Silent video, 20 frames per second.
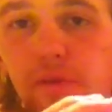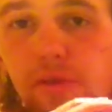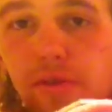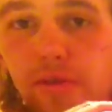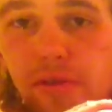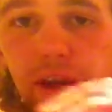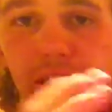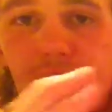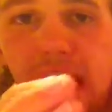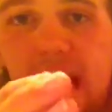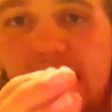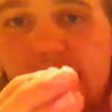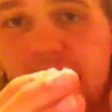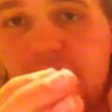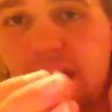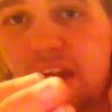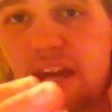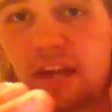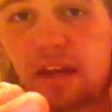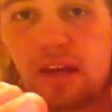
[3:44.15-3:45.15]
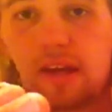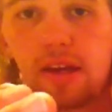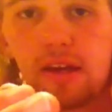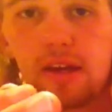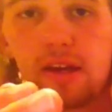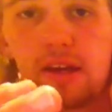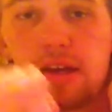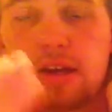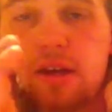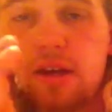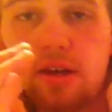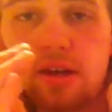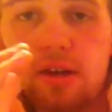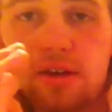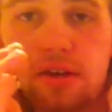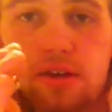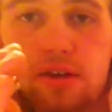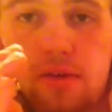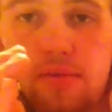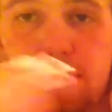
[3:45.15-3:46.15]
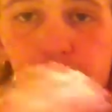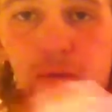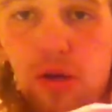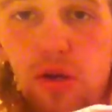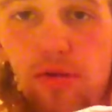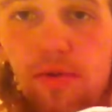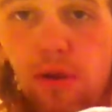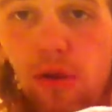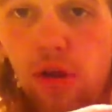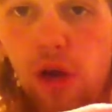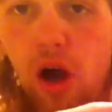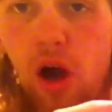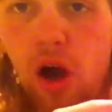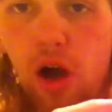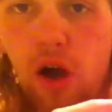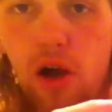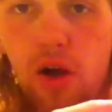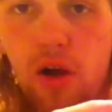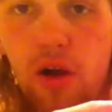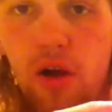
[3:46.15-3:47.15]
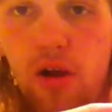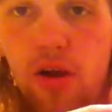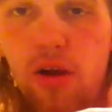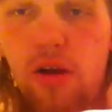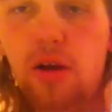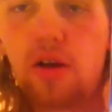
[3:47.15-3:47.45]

Great acting, beautiful car,